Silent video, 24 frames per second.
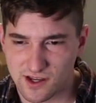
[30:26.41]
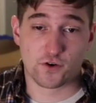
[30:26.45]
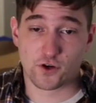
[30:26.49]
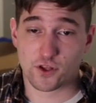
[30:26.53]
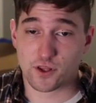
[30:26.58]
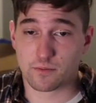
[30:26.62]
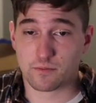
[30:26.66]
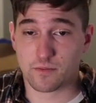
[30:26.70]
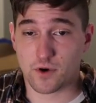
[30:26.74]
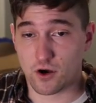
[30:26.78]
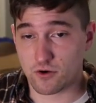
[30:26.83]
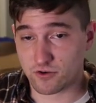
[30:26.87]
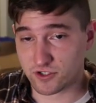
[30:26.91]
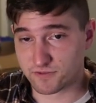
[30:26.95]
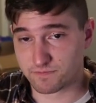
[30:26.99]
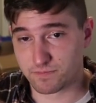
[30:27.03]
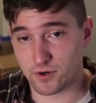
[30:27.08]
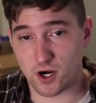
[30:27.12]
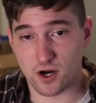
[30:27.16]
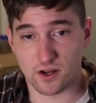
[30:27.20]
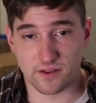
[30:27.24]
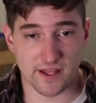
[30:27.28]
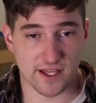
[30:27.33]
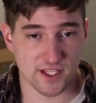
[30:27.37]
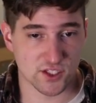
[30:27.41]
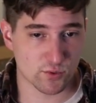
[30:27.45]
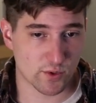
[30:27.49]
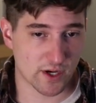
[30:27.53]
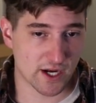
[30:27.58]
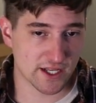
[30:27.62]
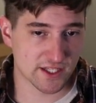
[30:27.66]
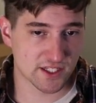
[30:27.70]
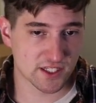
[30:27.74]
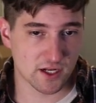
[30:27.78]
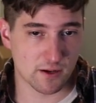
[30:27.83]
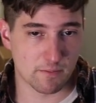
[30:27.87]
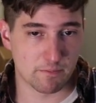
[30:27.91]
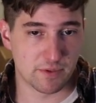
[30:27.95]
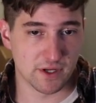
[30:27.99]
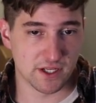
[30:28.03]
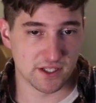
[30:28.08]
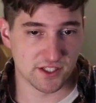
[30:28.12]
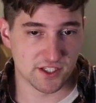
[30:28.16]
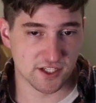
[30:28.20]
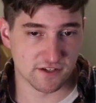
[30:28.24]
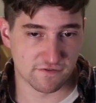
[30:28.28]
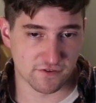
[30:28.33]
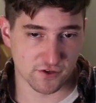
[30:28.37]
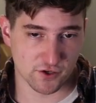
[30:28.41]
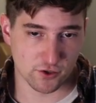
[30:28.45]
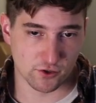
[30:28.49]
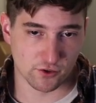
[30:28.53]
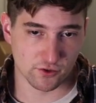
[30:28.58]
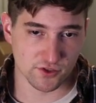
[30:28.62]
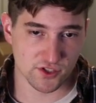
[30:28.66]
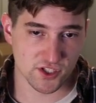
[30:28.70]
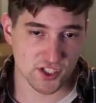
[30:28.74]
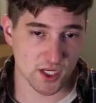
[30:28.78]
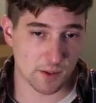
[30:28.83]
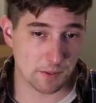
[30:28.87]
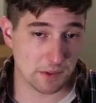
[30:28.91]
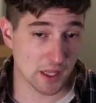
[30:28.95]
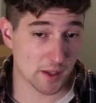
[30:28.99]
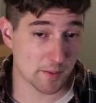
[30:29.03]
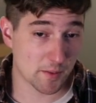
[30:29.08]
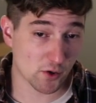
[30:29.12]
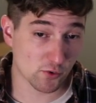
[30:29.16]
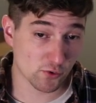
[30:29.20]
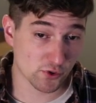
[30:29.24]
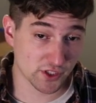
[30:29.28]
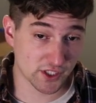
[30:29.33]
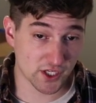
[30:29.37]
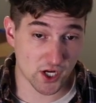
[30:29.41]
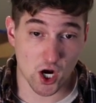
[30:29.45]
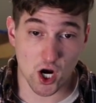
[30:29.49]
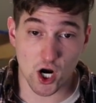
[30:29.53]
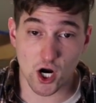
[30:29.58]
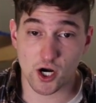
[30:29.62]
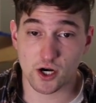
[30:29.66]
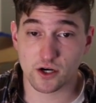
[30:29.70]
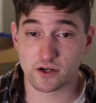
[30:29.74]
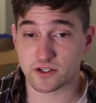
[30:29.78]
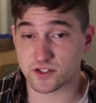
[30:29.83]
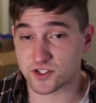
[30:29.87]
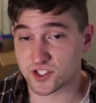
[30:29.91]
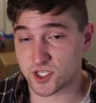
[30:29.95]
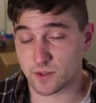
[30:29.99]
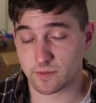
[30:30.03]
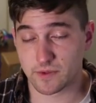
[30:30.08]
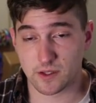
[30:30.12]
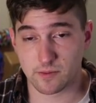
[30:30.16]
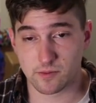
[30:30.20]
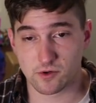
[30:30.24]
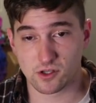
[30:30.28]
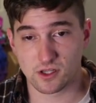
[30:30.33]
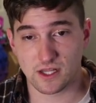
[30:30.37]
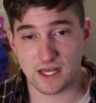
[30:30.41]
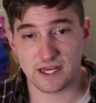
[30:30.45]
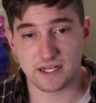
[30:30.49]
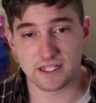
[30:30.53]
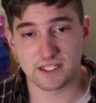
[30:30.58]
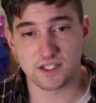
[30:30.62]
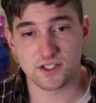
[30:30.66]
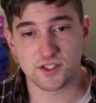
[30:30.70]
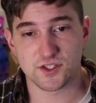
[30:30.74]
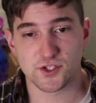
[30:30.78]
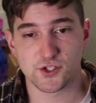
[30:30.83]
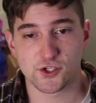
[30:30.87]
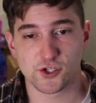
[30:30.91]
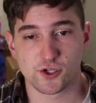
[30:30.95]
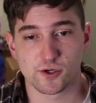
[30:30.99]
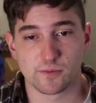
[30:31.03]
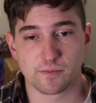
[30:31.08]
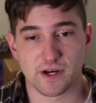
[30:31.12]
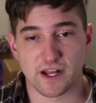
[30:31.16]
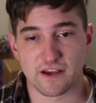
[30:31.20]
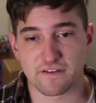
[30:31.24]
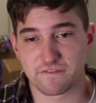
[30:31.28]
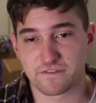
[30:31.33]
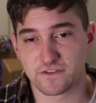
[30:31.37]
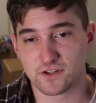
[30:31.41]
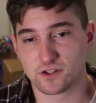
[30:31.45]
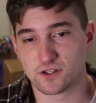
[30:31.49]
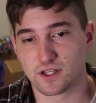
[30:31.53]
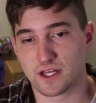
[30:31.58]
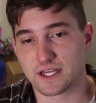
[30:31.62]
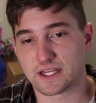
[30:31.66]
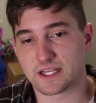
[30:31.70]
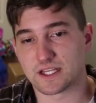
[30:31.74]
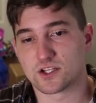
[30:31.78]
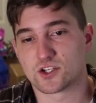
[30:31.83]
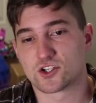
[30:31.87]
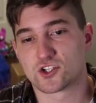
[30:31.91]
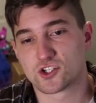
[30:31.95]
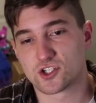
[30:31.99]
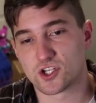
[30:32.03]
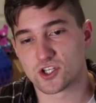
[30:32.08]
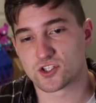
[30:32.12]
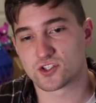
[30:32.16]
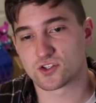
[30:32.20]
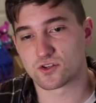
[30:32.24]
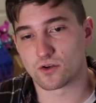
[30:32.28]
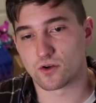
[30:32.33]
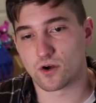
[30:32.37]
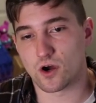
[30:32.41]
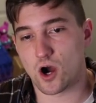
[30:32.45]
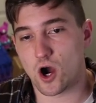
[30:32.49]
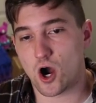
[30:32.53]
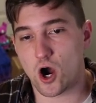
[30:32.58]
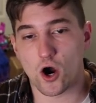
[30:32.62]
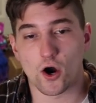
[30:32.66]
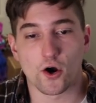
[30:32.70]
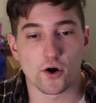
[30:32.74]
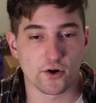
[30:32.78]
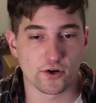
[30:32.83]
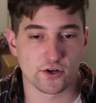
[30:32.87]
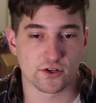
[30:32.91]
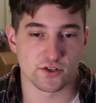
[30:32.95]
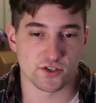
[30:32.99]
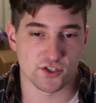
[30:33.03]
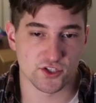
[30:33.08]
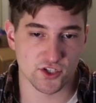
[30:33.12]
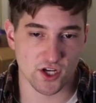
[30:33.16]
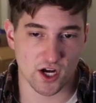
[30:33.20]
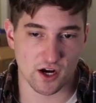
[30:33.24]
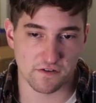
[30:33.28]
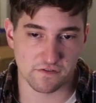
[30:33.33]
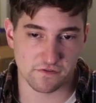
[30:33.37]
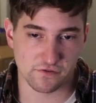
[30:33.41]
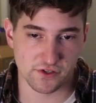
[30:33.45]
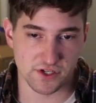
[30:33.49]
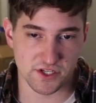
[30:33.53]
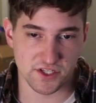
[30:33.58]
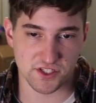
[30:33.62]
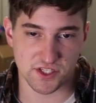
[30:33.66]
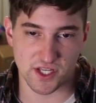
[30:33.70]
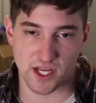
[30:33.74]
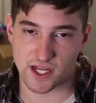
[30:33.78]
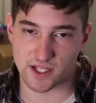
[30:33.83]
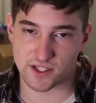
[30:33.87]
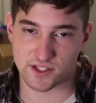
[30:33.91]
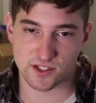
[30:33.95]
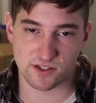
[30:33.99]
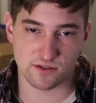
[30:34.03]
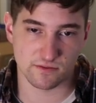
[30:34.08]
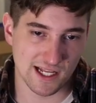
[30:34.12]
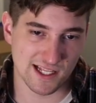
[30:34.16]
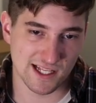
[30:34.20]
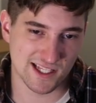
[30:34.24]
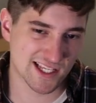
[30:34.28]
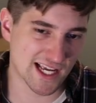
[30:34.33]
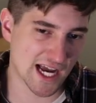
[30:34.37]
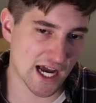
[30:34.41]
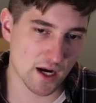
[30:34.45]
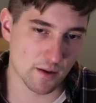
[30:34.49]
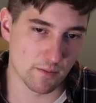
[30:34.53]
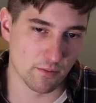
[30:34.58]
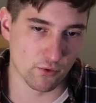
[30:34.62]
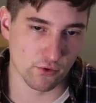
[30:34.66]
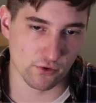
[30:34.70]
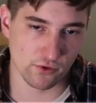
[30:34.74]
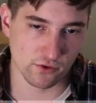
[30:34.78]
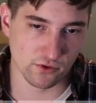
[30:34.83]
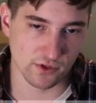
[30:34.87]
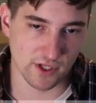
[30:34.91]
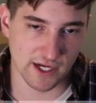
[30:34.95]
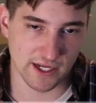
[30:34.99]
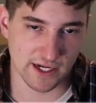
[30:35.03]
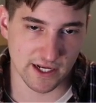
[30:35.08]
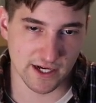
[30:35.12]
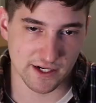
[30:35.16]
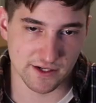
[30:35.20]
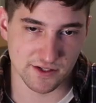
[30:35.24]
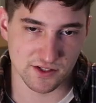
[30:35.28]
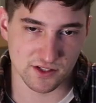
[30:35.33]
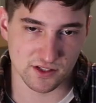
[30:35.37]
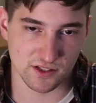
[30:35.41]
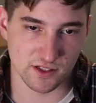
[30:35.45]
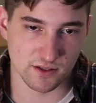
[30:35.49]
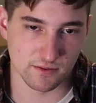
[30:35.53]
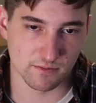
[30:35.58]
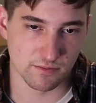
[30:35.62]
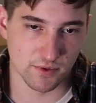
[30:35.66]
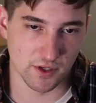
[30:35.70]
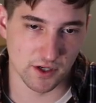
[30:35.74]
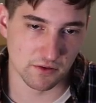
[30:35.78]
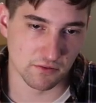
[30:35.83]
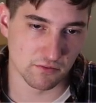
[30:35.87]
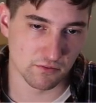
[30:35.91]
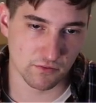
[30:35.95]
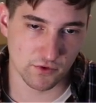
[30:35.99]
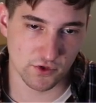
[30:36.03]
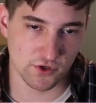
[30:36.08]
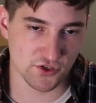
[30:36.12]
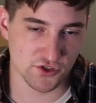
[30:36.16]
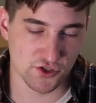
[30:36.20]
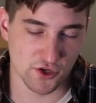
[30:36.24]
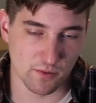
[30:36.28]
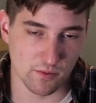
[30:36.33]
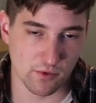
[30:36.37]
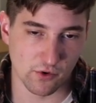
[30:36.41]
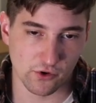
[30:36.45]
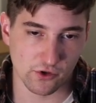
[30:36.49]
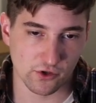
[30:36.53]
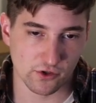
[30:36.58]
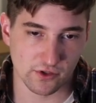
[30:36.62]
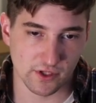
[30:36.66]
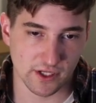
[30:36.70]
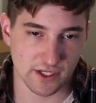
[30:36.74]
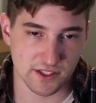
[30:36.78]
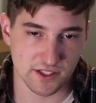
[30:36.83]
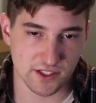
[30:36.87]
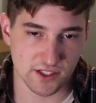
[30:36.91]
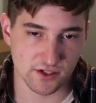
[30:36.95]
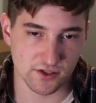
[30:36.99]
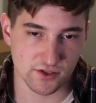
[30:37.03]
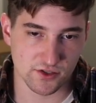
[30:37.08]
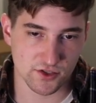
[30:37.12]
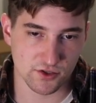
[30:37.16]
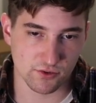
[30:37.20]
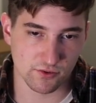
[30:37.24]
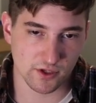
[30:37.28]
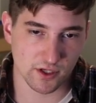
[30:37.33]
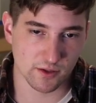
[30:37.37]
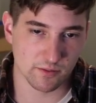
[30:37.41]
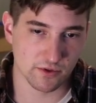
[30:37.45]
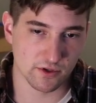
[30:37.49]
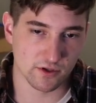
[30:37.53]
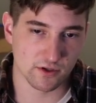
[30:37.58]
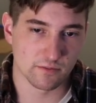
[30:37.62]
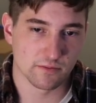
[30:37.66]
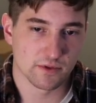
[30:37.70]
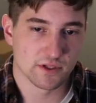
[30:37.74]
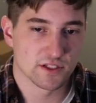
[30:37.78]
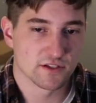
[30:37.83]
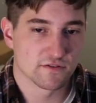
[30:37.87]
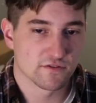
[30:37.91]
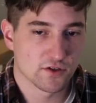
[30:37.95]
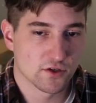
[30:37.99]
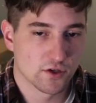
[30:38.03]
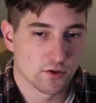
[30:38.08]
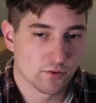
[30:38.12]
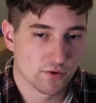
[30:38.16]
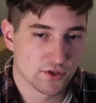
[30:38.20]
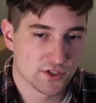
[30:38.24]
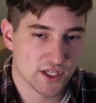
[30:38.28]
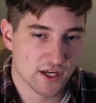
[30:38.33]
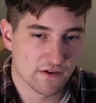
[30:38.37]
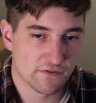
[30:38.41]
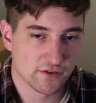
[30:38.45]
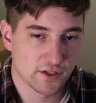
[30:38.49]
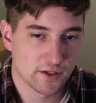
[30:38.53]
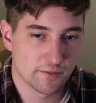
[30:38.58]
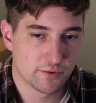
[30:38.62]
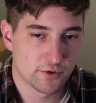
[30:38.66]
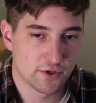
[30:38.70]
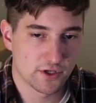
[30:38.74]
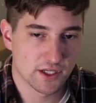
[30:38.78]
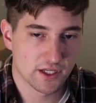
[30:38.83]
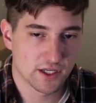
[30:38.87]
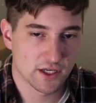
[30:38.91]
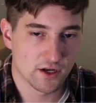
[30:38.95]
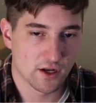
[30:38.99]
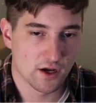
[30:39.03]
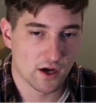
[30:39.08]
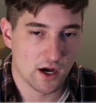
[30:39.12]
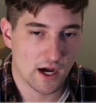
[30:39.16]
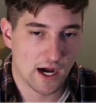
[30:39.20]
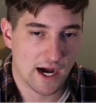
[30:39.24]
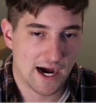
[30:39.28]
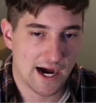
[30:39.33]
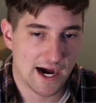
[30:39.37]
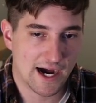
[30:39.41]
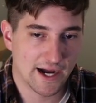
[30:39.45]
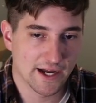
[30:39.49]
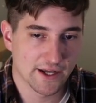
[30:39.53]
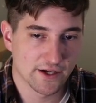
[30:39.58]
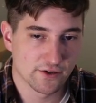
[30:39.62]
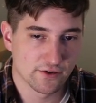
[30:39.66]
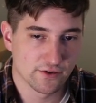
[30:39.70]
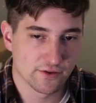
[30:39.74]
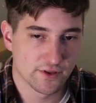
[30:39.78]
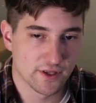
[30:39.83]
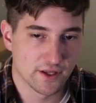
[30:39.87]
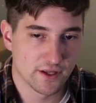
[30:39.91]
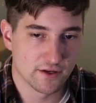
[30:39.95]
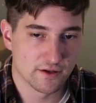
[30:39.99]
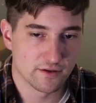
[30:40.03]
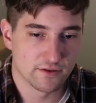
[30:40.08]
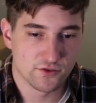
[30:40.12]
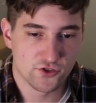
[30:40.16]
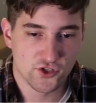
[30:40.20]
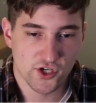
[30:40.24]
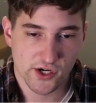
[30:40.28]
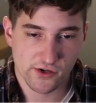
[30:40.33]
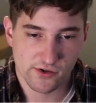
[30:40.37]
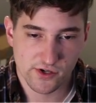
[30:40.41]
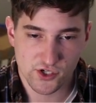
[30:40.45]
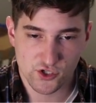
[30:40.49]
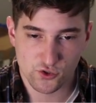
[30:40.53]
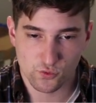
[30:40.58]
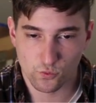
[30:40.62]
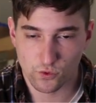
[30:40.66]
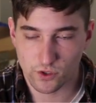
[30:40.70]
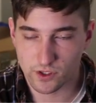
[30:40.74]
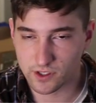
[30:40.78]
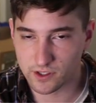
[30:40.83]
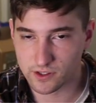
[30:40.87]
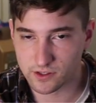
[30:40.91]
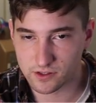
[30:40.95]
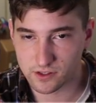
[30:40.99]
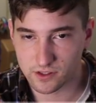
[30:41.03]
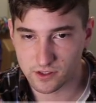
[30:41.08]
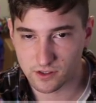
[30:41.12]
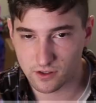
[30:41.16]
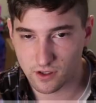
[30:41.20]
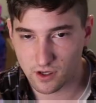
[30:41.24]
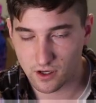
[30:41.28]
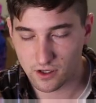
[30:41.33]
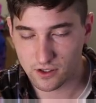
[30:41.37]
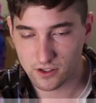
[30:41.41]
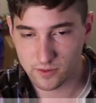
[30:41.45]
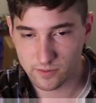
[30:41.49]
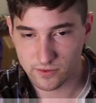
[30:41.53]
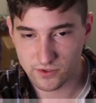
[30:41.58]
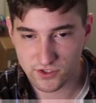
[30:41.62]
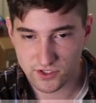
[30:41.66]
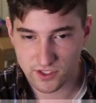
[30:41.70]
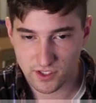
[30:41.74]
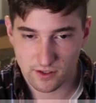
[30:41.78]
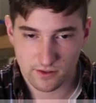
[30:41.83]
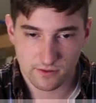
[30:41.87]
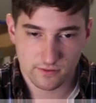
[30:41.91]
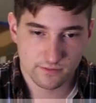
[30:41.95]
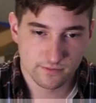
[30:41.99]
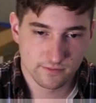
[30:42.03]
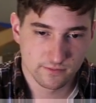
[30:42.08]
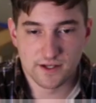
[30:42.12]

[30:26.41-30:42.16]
For the most part, that's why it's a bit difficult. Some of them are really hard, some of them are a lot easier, but I feel like it's just hard, soft resets. It's kind of borderline, honestly, but there's no borderline tier, so we're gonna put it in a bit difficult. We're definitely putting it higher than Generation 1 Hunting, 100%.